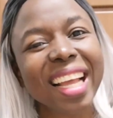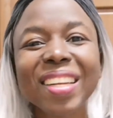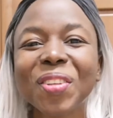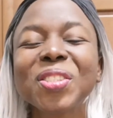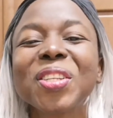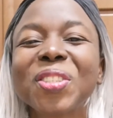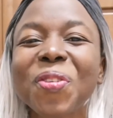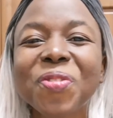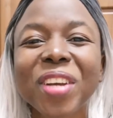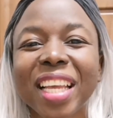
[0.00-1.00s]
And also
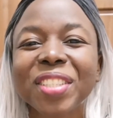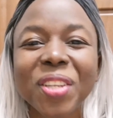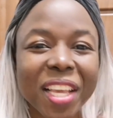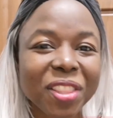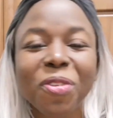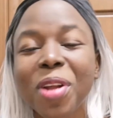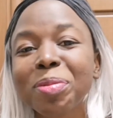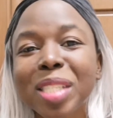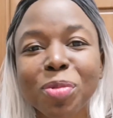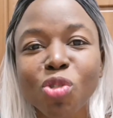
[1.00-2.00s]
don't forget to hit the
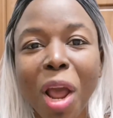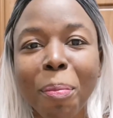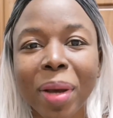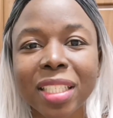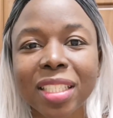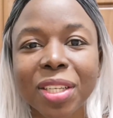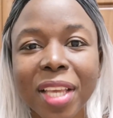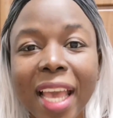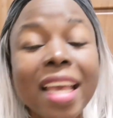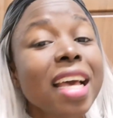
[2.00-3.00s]
red subscribe button,
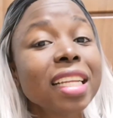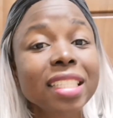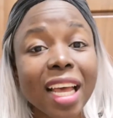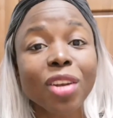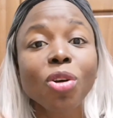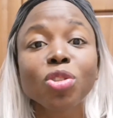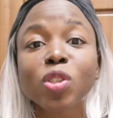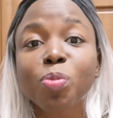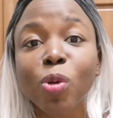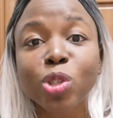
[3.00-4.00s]
okay? Turn on
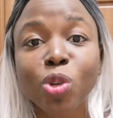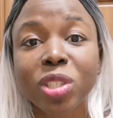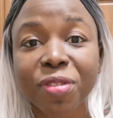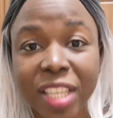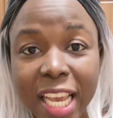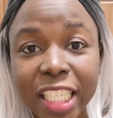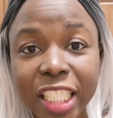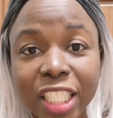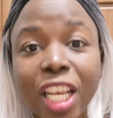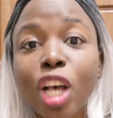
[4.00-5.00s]
those post
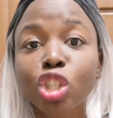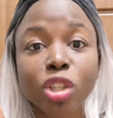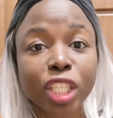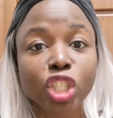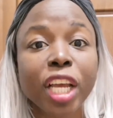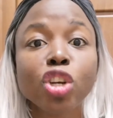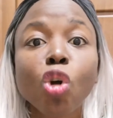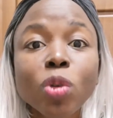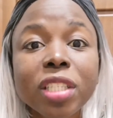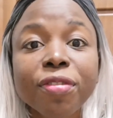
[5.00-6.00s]
notifications so that you get
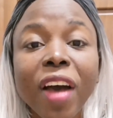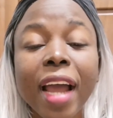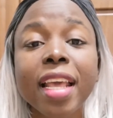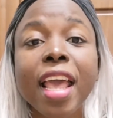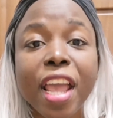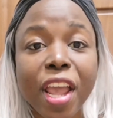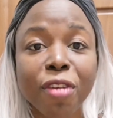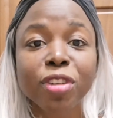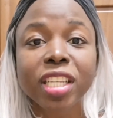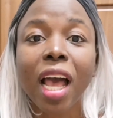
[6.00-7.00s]
notified
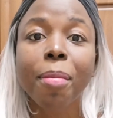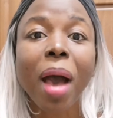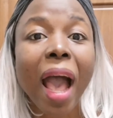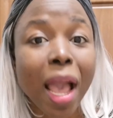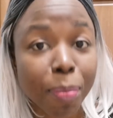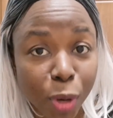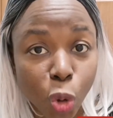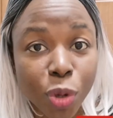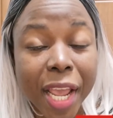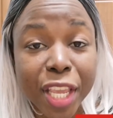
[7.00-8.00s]
every time I
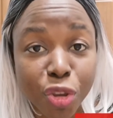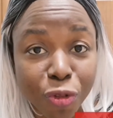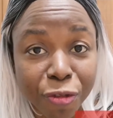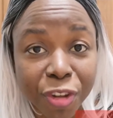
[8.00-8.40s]
upload a new